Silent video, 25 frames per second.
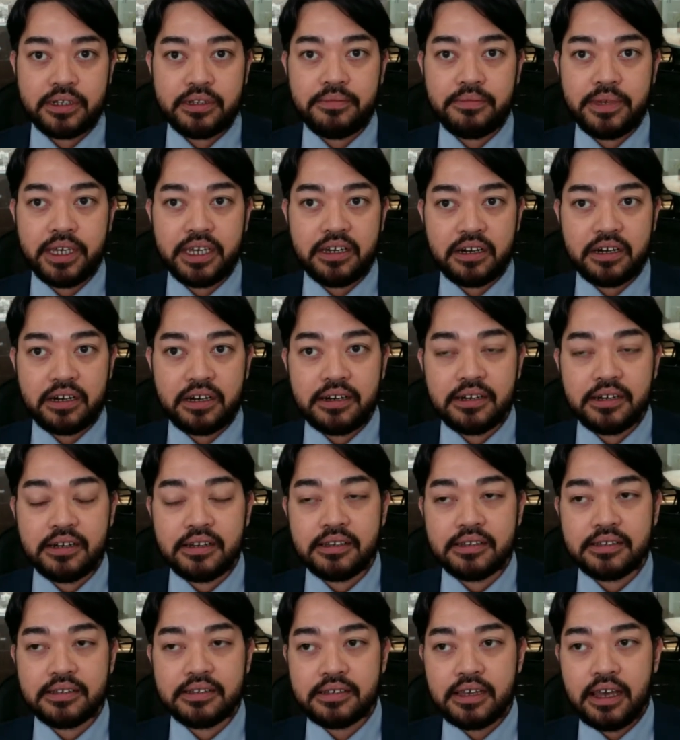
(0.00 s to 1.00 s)

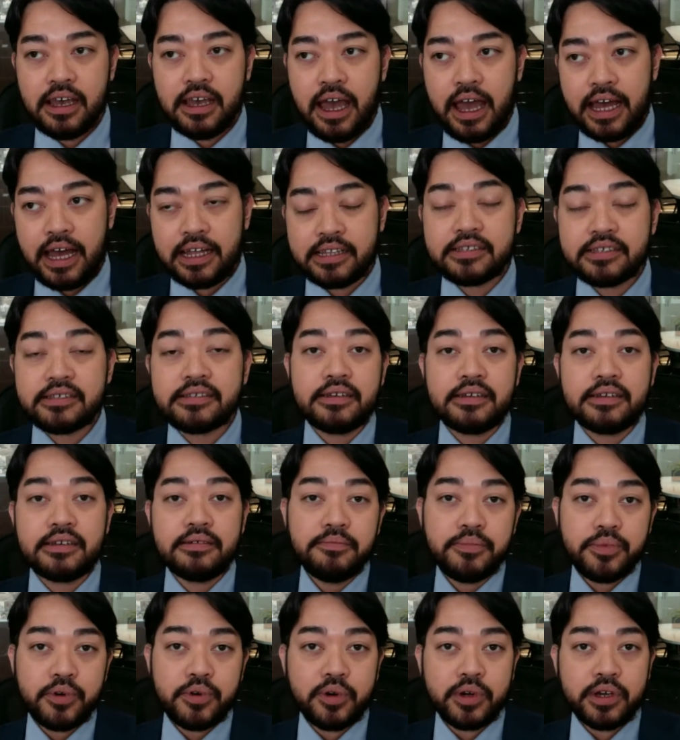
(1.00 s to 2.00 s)
because at
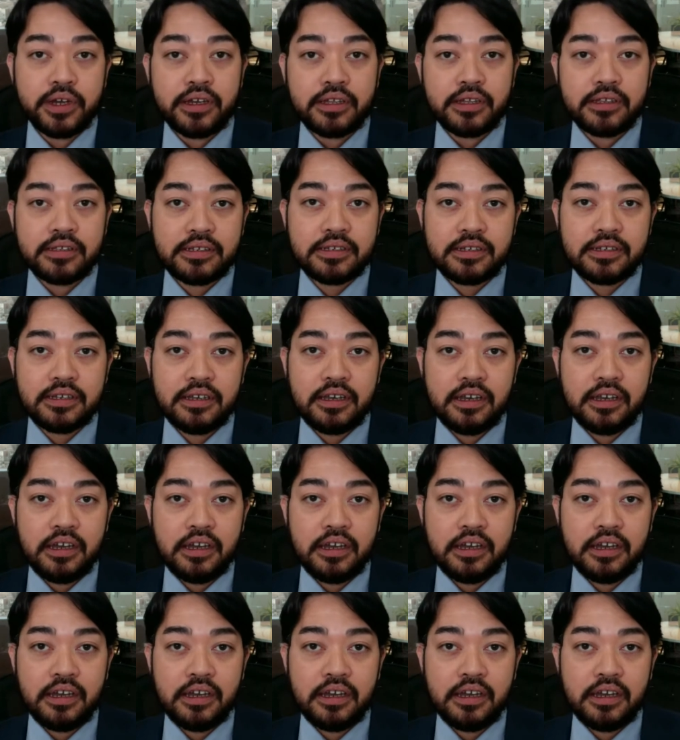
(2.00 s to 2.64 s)
some point